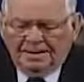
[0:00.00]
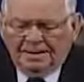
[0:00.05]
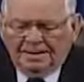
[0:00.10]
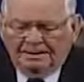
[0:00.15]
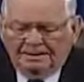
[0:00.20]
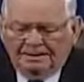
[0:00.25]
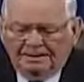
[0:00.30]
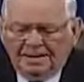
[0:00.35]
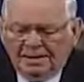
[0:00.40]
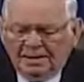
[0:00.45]

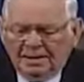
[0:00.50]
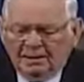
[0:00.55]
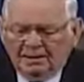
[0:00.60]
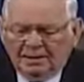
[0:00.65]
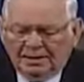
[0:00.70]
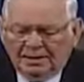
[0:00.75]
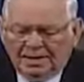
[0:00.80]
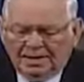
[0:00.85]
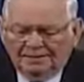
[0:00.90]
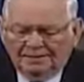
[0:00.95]
And there
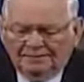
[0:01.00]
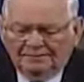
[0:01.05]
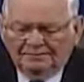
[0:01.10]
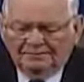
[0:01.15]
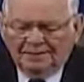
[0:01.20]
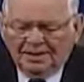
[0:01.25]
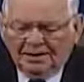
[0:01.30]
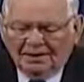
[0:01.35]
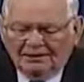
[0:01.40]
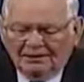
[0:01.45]
will I
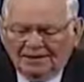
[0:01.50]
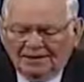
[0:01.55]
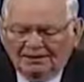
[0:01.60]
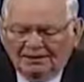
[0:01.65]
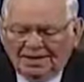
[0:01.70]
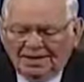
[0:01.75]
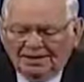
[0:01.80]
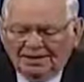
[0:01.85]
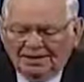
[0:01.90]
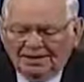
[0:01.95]
devour
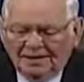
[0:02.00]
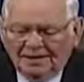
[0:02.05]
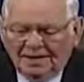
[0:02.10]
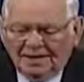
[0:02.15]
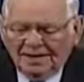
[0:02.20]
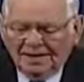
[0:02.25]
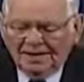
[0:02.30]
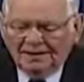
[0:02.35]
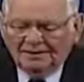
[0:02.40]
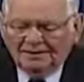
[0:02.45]
them like a
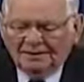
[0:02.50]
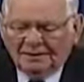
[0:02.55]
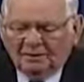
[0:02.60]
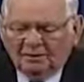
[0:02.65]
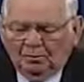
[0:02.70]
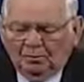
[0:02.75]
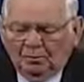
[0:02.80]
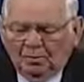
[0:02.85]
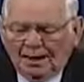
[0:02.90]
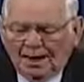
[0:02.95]
lion,
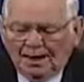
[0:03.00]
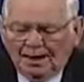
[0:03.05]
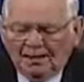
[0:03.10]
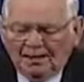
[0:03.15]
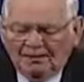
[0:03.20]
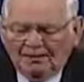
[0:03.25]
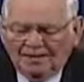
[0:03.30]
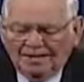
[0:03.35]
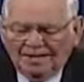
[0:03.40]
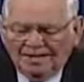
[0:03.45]
the
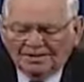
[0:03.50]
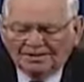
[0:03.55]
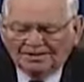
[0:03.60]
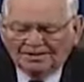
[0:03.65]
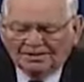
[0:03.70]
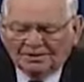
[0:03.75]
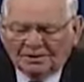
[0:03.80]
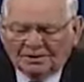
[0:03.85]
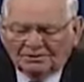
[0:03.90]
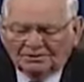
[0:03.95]
wild
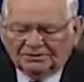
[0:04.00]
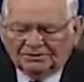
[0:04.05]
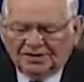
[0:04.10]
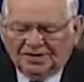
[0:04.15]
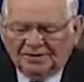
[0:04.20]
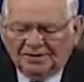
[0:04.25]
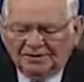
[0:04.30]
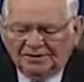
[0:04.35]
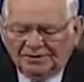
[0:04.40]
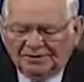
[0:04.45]
beast shall
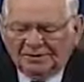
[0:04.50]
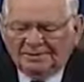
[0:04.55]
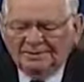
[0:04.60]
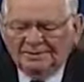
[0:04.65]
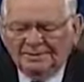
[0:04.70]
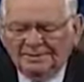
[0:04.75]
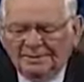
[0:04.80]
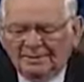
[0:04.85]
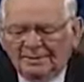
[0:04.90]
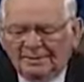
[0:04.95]
tear
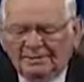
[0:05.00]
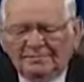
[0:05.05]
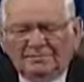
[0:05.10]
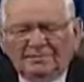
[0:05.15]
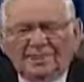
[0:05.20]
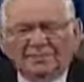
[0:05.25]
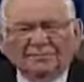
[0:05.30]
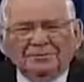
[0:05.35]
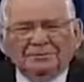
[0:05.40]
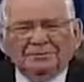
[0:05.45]
them.
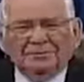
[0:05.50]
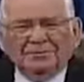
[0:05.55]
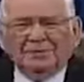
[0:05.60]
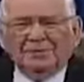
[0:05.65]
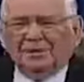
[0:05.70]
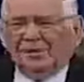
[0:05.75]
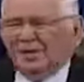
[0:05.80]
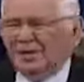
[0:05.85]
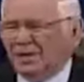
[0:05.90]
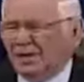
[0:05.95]
Have you ever
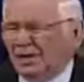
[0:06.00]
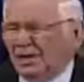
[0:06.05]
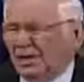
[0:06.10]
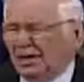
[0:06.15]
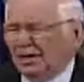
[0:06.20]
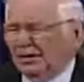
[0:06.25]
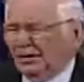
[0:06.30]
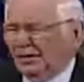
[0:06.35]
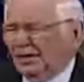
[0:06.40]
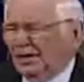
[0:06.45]
seen a,
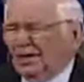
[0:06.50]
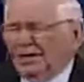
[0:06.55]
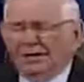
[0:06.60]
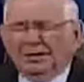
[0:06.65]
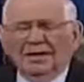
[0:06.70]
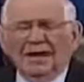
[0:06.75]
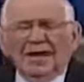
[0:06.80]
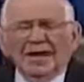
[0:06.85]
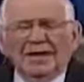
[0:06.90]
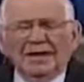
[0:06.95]
a, a
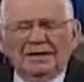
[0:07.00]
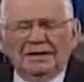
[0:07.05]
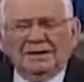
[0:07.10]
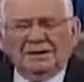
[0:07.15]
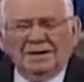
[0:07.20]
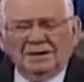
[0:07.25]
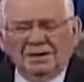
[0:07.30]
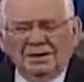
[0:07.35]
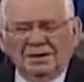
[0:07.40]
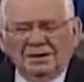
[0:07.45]

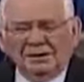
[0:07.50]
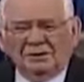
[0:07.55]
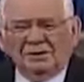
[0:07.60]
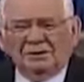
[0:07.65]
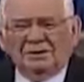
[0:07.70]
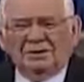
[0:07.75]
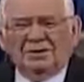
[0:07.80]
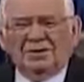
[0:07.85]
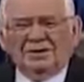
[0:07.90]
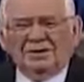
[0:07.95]
lion?
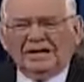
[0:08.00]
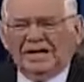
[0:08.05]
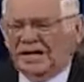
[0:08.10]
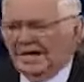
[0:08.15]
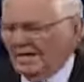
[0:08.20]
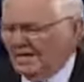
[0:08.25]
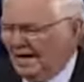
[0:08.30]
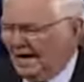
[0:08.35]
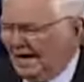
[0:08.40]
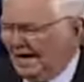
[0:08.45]
You know, a
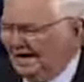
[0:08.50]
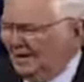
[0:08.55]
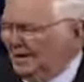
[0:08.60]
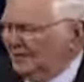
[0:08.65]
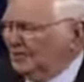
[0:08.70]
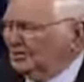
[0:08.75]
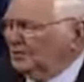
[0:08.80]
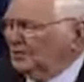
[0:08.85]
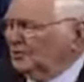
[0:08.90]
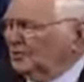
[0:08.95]
canine,
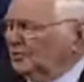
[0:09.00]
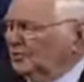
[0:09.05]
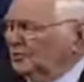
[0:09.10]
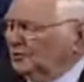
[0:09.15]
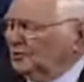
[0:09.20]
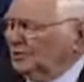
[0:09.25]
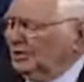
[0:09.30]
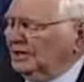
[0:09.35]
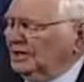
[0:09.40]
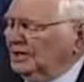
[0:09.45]
he's,
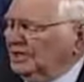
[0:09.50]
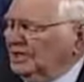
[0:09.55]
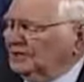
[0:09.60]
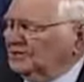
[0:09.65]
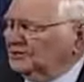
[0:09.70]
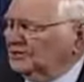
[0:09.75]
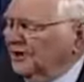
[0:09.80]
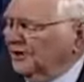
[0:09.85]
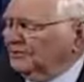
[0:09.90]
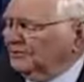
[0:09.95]
he
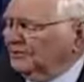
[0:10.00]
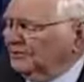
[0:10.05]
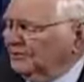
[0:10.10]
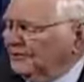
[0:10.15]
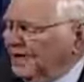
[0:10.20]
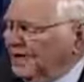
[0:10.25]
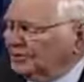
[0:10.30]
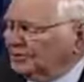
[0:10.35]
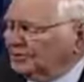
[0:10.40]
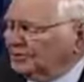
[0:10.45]
cuts off the
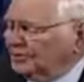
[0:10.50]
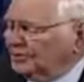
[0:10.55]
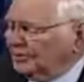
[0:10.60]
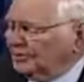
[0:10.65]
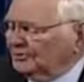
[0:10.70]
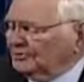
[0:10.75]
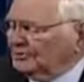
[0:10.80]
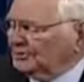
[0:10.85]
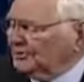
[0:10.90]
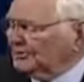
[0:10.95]

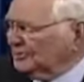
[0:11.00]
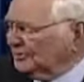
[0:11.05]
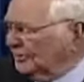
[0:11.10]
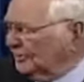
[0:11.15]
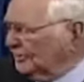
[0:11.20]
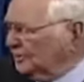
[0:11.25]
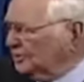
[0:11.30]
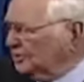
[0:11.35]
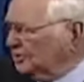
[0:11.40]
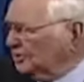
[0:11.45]
vascular
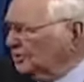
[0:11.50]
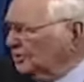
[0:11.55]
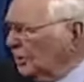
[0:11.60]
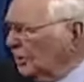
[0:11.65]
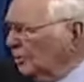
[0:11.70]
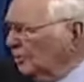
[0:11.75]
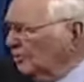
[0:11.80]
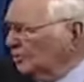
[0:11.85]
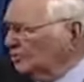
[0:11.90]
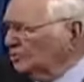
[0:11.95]
system and just
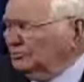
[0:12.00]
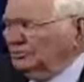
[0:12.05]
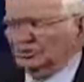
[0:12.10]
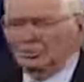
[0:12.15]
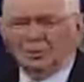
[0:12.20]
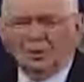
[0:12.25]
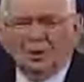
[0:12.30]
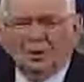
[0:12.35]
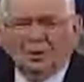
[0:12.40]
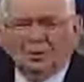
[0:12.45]

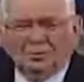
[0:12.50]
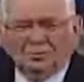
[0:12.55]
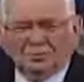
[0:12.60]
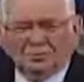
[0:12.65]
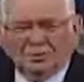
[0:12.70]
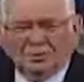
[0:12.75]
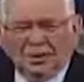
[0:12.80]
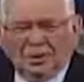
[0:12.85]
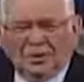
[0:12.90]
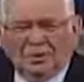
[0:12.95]
holds and
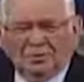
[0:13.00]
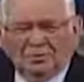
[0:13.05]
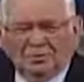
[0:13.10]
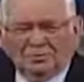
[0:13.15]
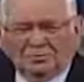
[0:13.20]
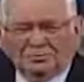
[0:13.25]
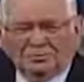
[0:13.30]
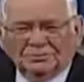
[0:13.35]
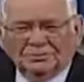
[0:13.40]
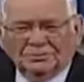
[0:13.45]
holds and
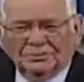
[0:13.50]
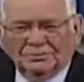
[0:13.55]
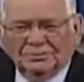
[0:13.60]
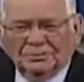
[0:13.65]
holds.